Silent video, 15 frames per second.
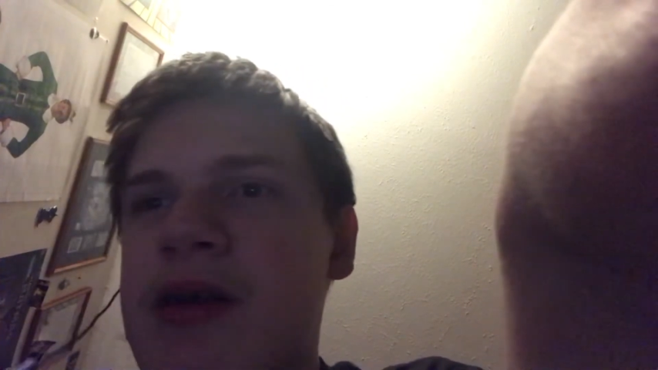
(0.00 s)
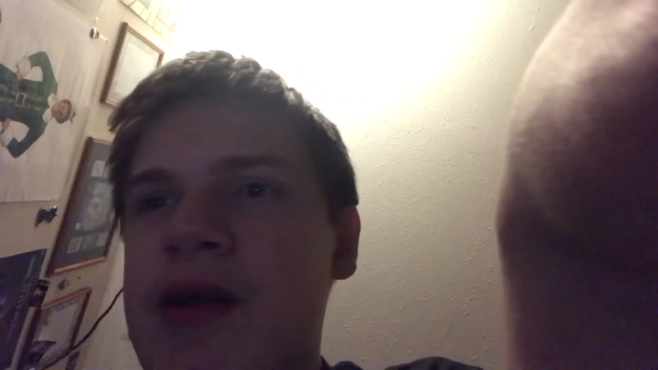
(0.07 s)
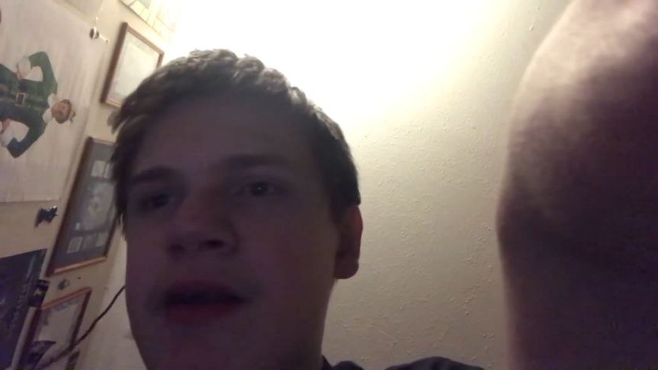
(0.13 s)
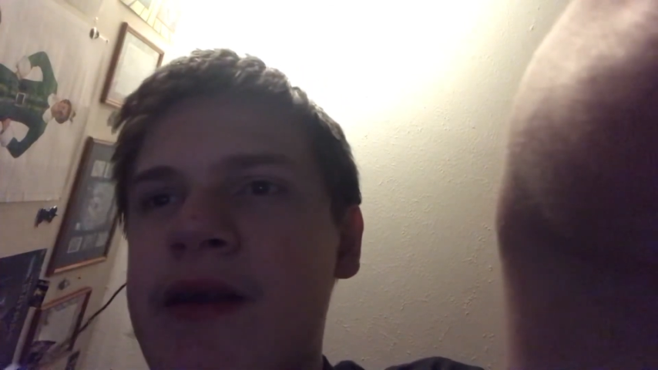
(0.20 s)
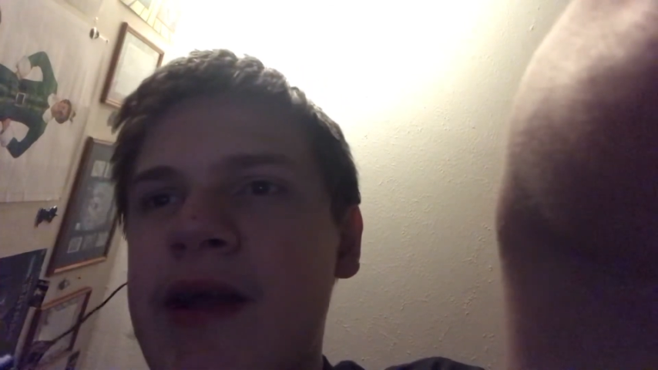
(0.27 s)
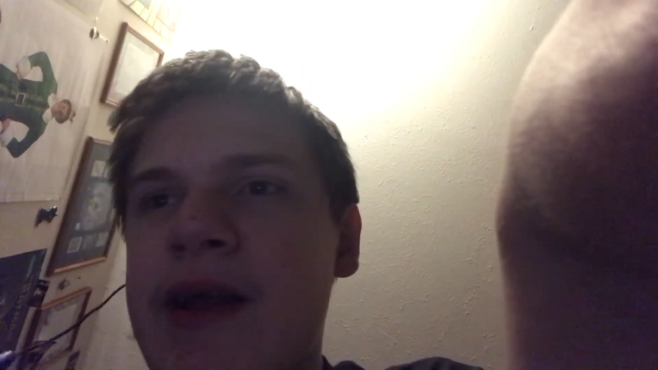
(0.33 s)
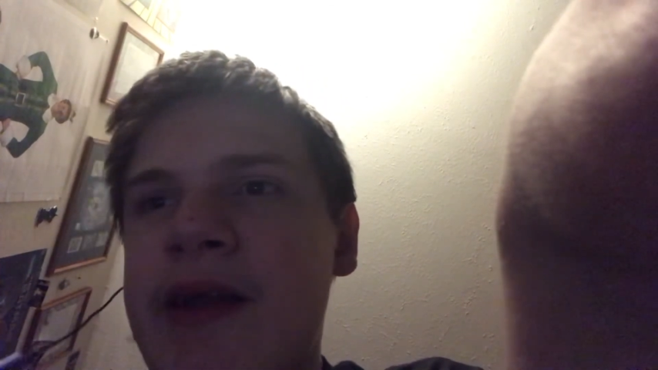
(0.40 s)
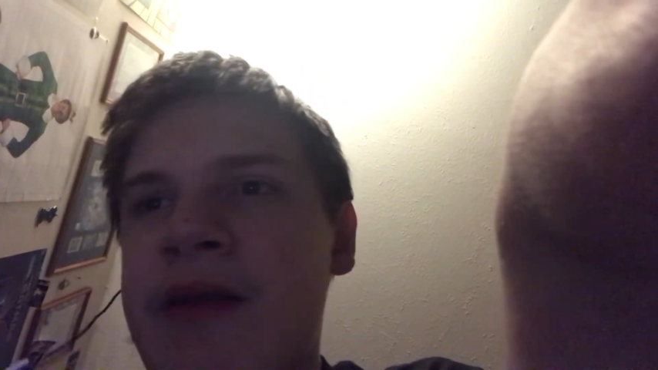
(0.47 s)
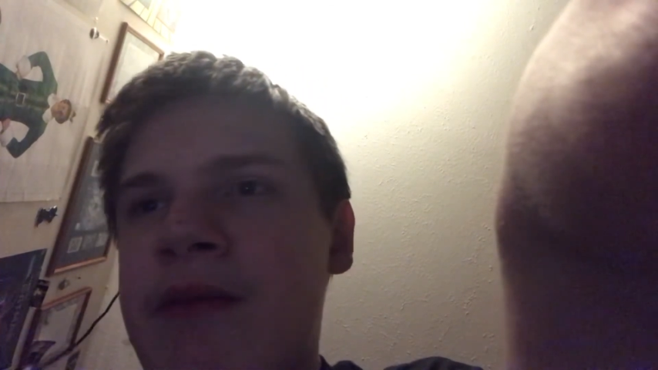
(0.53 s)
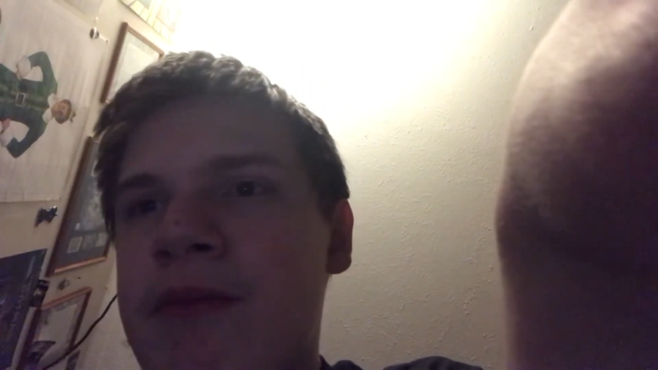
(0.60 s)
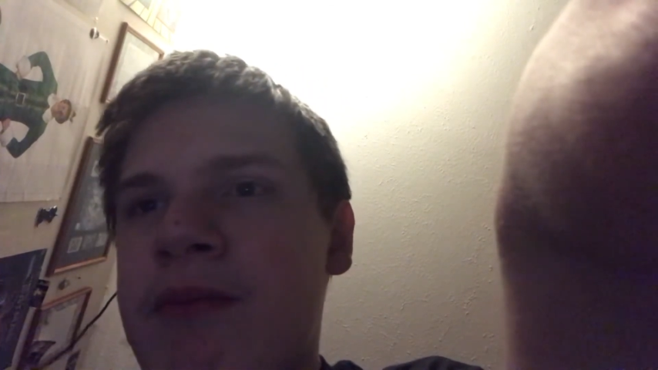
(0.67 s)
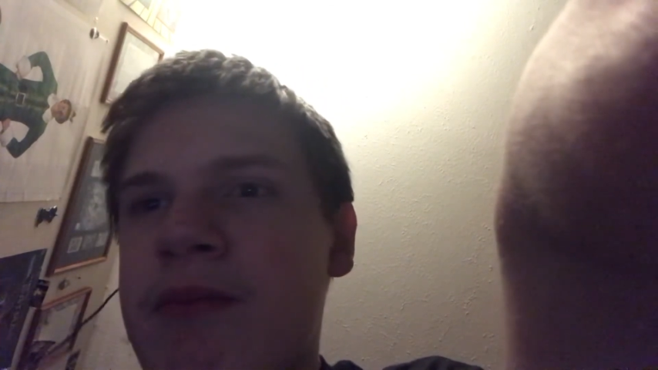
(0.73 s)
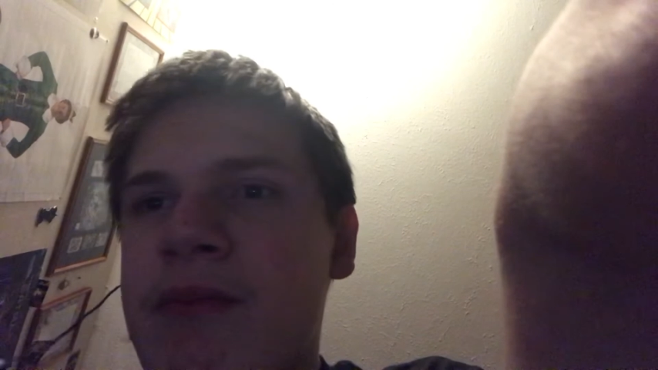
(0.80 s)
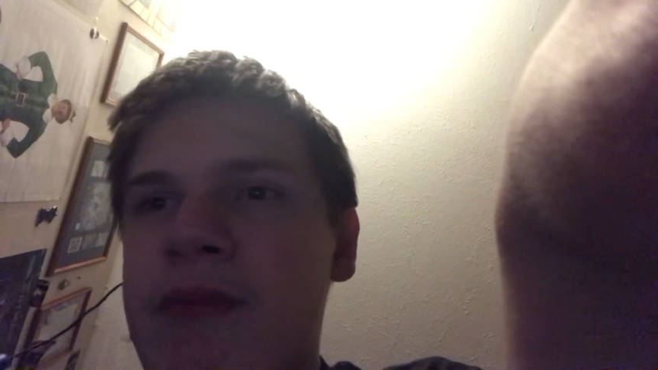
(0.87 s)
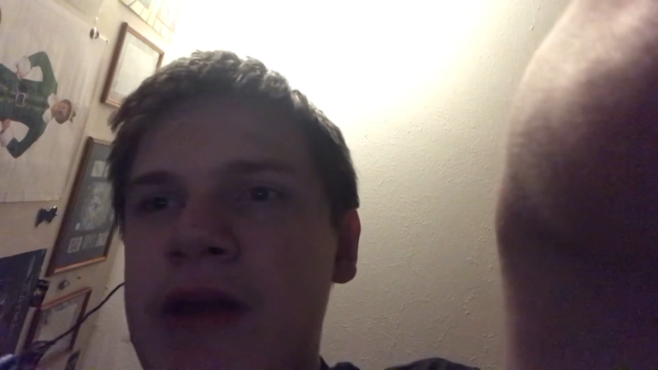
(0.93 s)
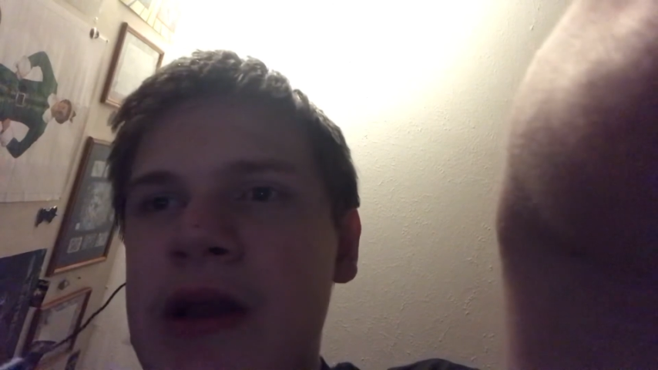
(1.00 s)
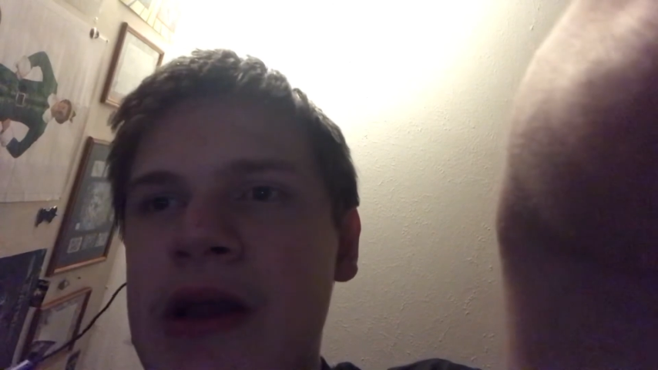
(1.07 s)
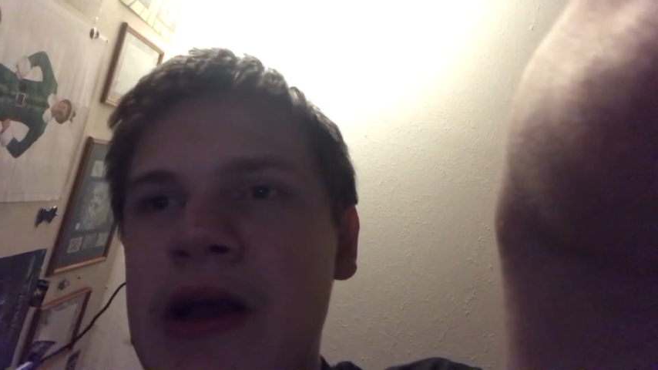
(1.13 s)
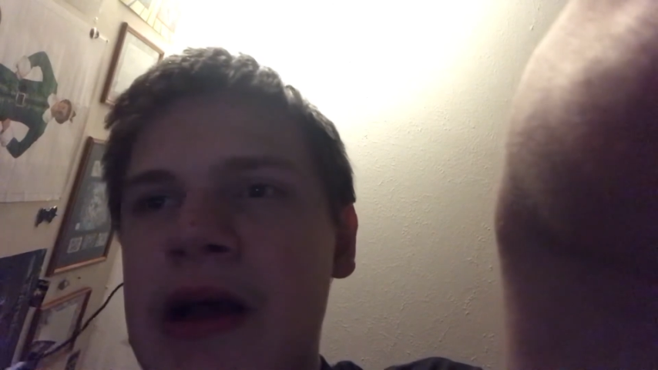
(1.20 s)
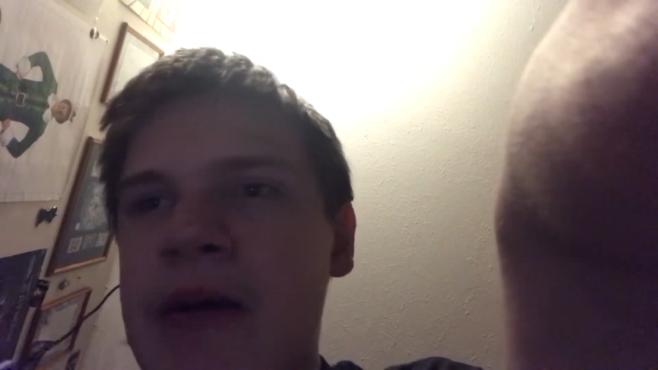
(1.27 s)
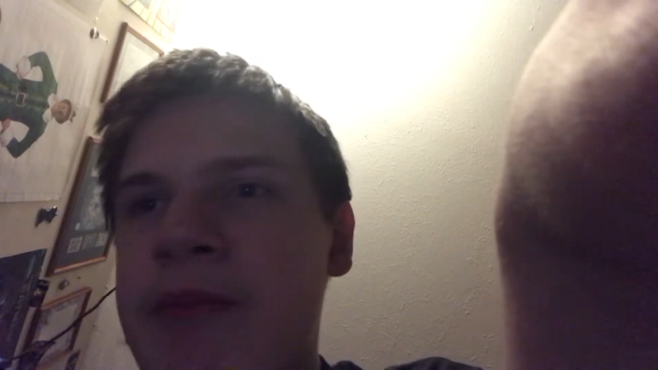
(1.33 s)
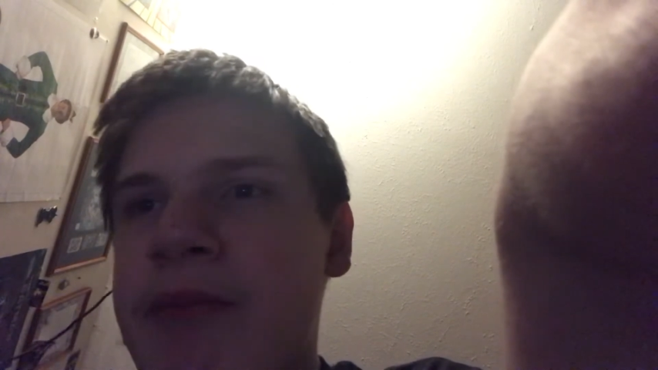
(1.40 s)
And then
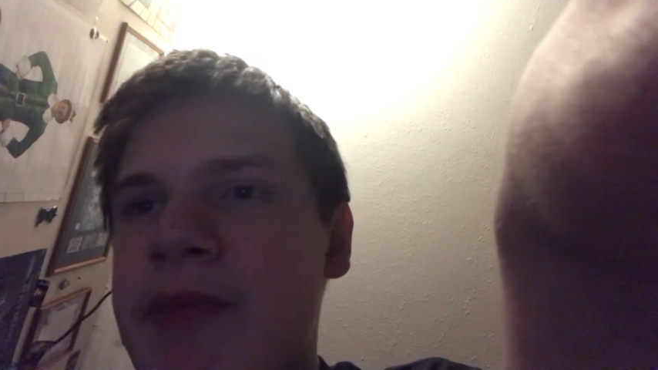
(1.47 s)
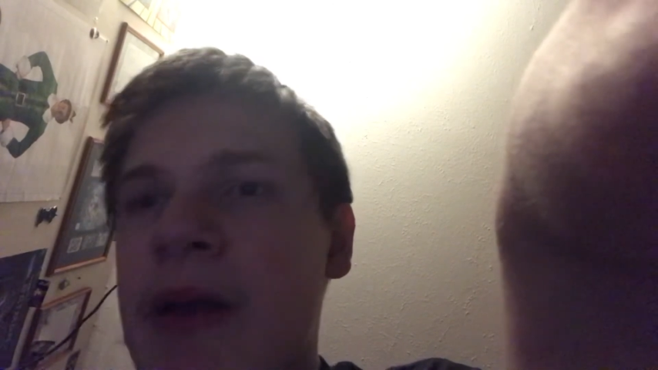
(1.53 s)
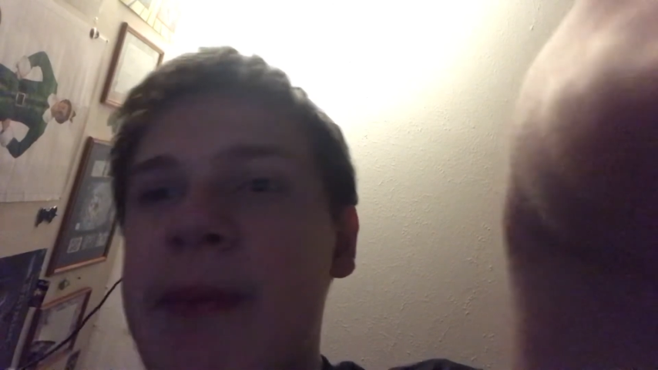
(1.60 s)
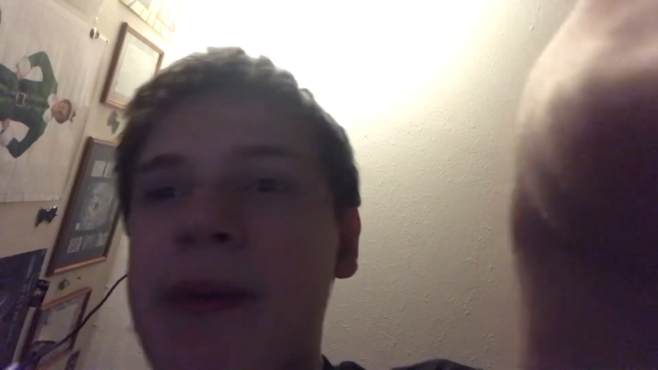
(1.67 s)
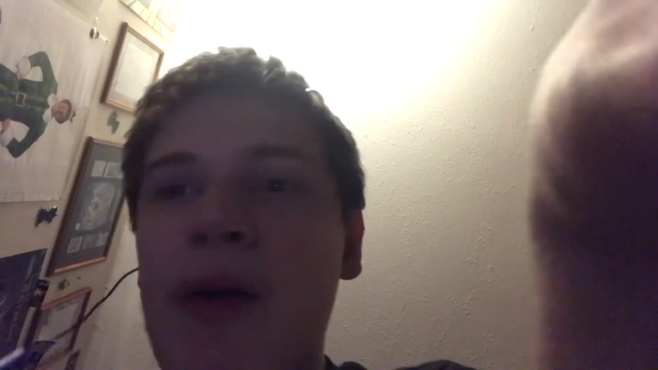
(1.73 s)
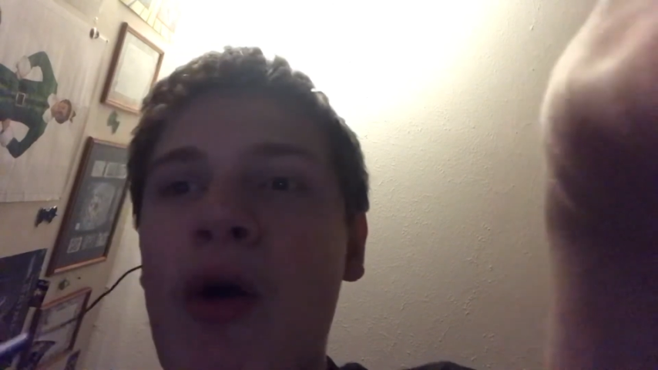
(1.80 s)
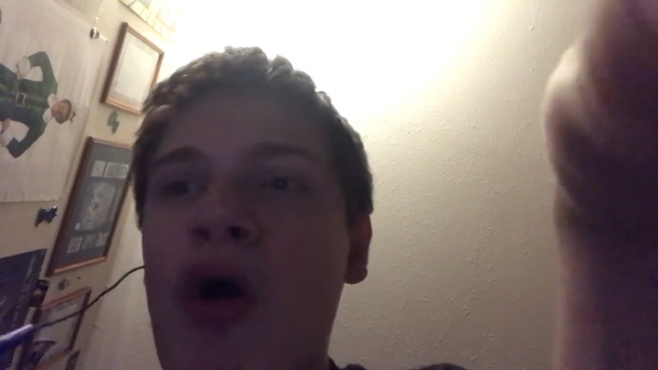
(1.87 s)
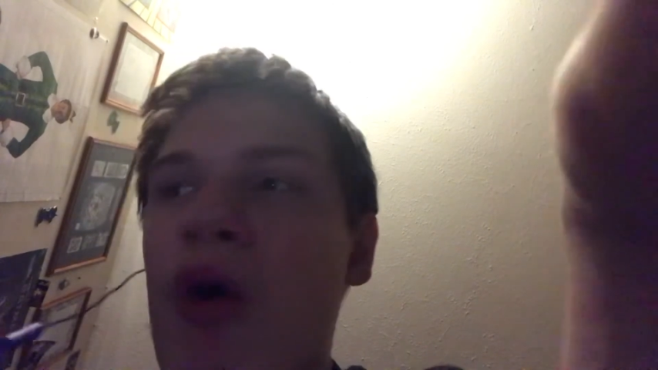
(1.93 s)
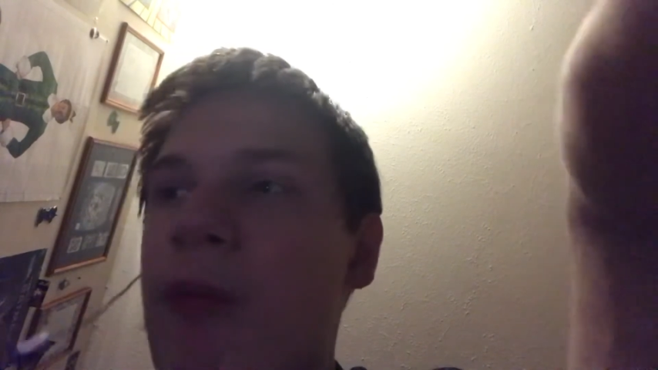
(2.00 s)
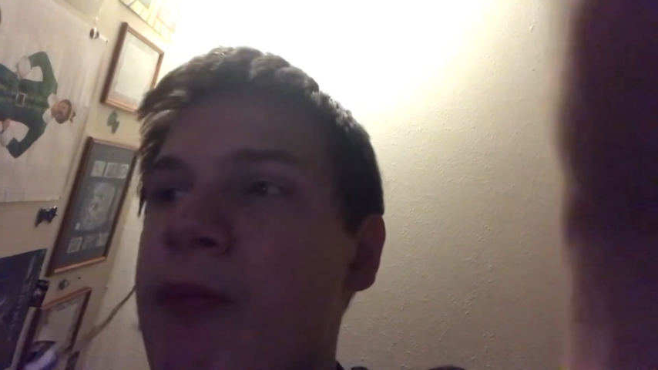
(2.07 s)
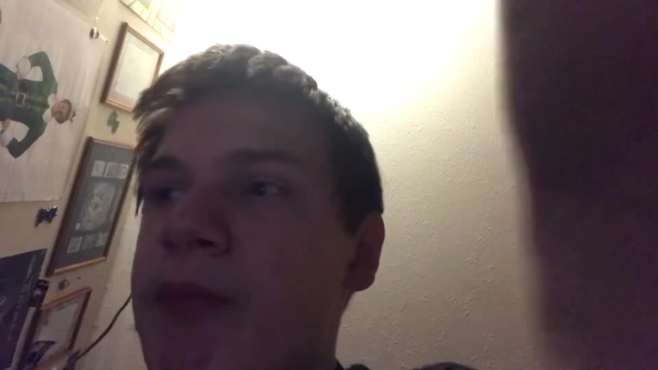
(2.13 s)
yeah, that'd be all.